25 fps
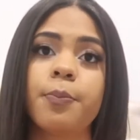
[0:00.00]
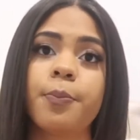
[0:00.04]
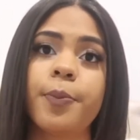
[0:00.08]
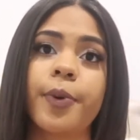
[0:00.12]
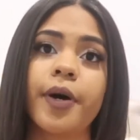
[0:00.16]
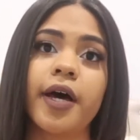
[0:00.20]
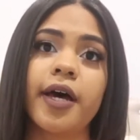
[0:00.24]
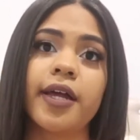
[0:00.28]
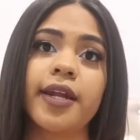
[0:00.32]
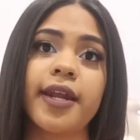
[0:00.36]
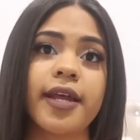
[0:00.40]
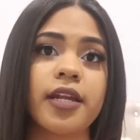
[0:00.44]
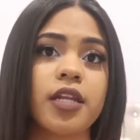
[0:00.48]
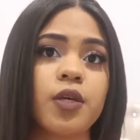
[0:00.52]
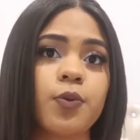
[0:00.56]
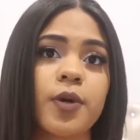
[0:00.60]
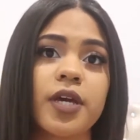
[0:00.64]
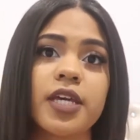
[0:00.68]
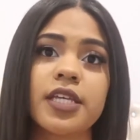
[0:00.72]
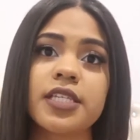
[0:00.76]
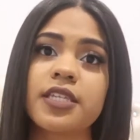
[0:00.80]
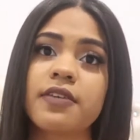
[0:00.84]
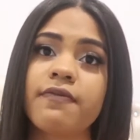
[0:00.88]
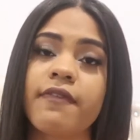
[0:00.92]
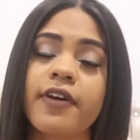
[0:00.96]
But
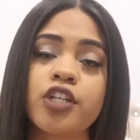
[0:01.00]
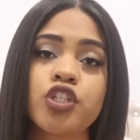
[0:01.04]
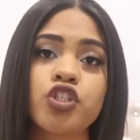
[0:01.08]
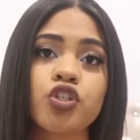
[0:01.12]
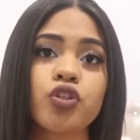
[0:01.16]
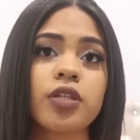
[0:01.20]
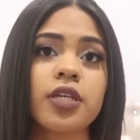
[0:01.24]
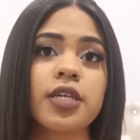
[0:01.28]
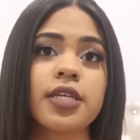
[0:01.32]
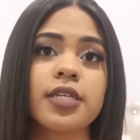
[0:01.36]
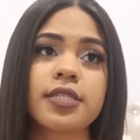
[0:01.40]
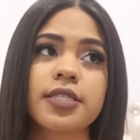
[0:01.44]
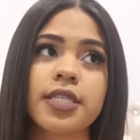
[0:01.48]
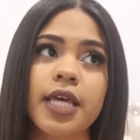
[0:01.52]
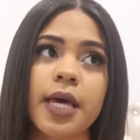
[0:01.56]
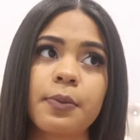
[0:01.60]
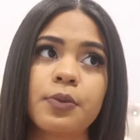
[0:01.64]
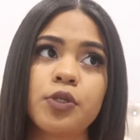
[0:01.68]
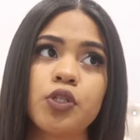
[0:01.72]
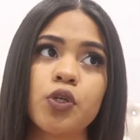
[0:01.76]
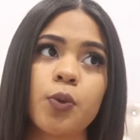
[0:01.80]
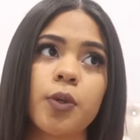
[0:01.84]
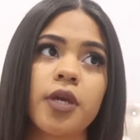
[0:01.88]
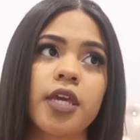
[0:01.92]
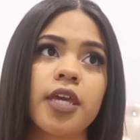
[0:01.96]
anyways, eventually he
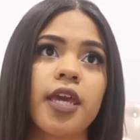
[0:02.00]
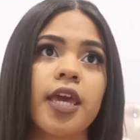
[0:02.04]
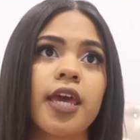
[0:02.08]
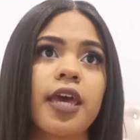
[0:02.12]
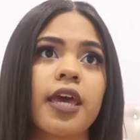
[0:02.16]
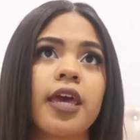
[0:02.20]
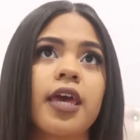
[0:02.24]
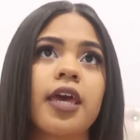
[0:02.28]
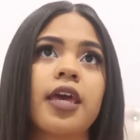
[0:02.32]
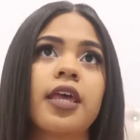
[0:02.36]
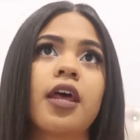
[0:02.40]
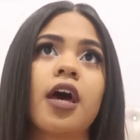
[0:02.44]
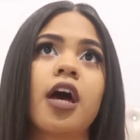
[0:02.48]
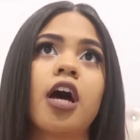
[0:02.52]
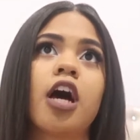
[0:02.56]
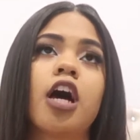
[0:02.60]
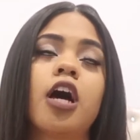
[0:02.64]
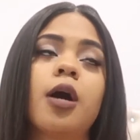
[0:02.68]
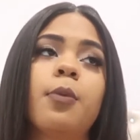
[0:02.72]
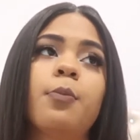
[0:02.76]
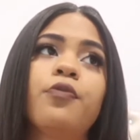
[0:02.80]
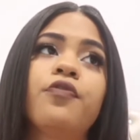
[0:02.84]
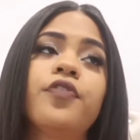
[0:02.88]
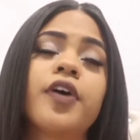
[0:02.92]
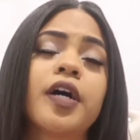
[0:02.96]
stopped doing it,
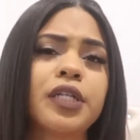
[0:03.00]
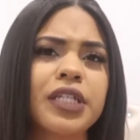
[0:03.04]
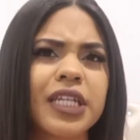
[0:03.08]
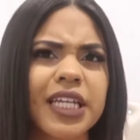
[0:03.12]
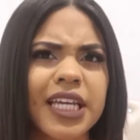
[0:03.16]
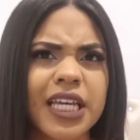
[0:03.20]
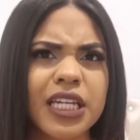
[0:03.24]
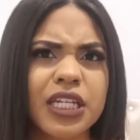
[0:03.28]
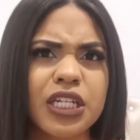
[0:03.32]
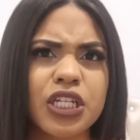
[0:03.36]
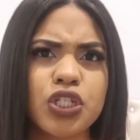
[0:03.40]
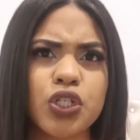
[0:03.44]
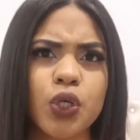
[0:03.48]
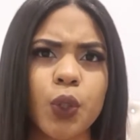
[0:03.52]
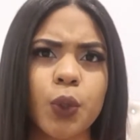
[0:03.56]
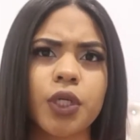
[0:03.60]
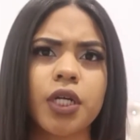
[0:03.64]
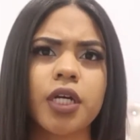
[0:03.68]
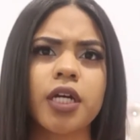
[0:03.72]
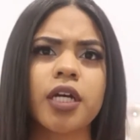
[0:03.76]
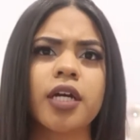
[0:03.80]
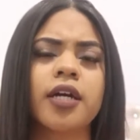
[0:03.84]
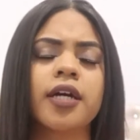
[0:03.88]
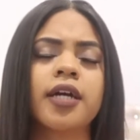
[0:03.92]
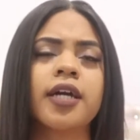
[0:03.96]
found a kidney
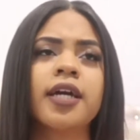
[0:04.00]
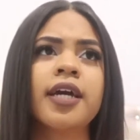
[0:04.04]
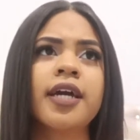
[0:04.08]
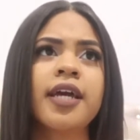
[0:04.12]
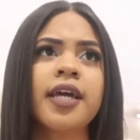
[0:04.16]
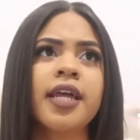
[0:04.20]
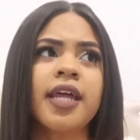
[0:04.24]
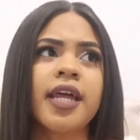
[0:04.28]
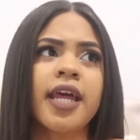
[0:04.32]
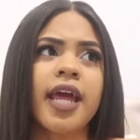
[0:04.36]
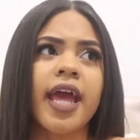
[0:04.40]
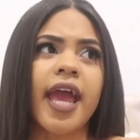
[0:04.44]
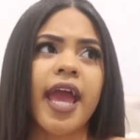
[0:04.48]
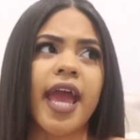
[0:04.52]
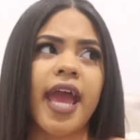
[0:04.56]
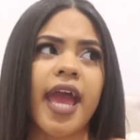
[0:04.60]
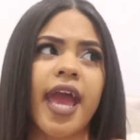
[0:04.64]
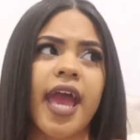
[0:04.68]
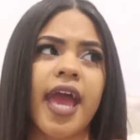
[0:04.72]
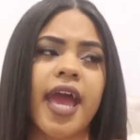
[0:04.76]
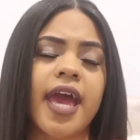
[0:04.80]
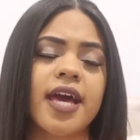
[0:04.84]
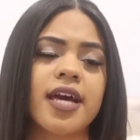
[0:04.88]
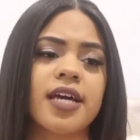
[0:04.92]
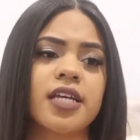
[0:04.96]
donor,
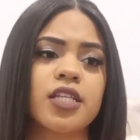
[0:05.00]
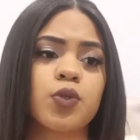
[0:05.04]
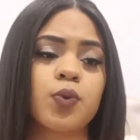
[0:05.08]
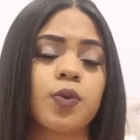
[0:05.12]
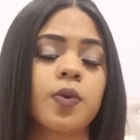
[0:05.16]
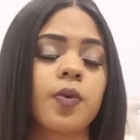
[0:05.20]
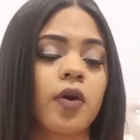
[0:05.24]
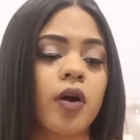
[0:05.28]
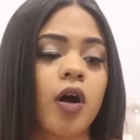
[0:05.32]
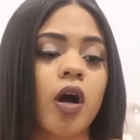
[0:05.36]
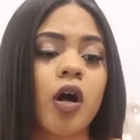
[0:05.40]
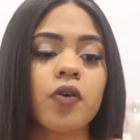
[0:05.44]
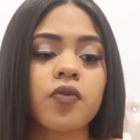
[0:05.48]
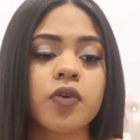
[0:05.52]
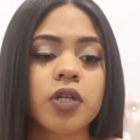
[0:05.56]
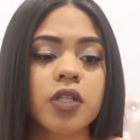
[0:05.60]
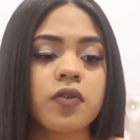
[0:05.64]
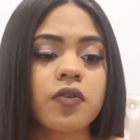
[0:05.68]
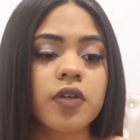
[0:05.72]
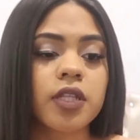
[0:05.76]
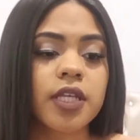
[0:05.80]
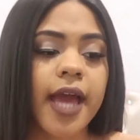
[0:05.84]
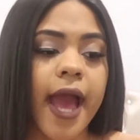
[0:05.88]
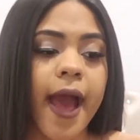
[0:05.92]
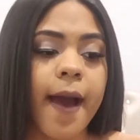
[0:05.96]
and we were all
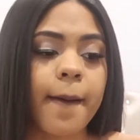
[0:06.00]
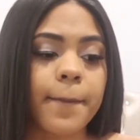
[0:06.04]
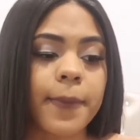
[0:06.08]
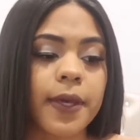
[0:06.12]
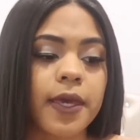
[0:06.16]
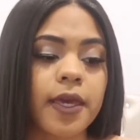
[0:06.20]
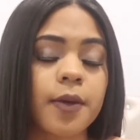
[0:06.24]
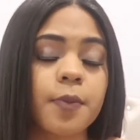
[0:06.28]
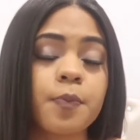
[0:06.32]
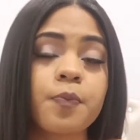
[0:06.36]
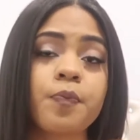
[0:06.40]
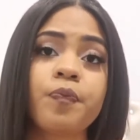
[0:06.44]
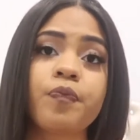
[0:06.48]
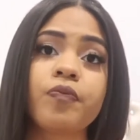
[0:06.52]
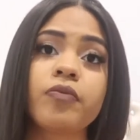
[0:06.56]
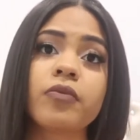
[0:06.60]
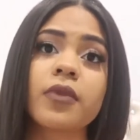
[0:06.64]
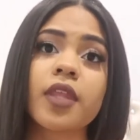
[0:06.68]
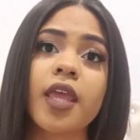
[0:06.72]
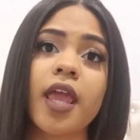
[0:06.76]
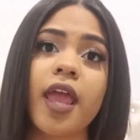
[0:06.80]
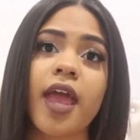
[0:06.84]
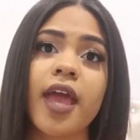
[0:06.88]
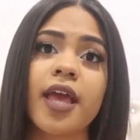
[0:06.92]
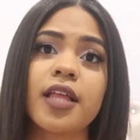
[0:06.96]
really happy.
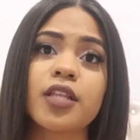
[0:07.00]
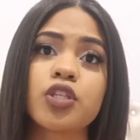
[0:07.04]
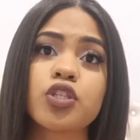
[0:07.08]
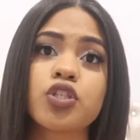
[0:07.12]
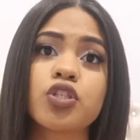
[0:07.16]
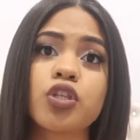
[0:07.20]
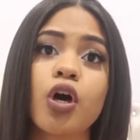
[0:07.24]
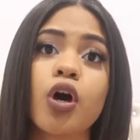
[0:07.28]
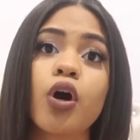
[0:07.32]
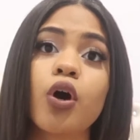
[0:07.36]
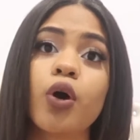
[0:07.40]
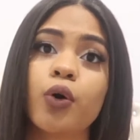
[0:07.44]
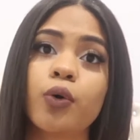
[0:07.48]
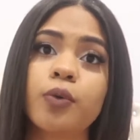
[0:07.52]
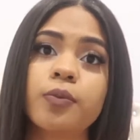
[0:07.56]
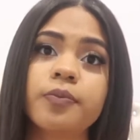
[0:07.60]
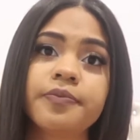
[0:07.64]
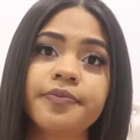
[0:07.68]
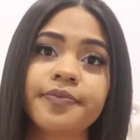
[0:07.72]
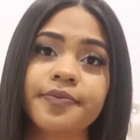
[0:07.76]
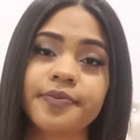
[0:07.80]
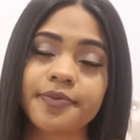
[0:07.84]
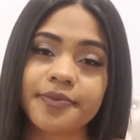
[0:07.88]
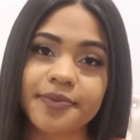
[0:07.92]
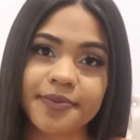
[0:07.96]
And so